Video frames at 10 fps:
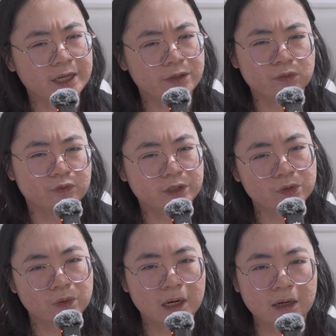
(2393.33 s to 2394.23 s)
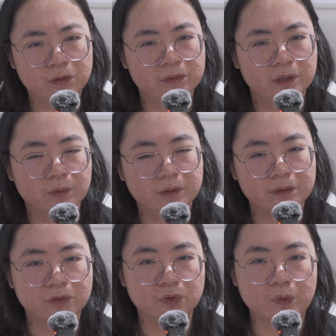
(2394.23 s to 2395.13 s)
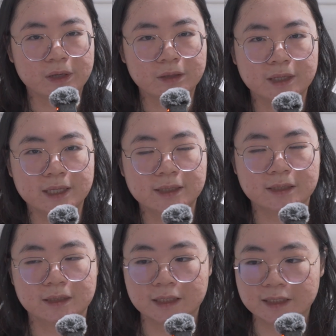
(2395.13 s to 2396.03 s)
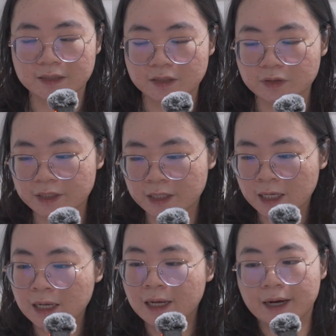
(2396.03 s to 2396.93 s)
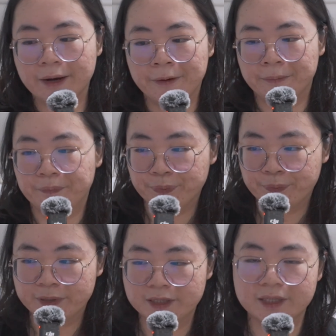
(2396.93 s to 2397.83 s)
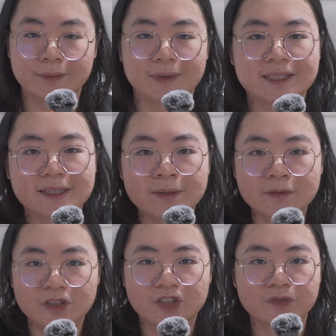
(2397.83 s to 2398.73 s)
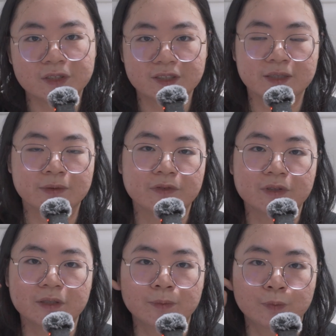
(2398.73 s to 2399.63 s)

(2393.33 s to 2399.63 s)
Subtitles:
I don't really know how they were doing it necessarily, but they basically shifted some of the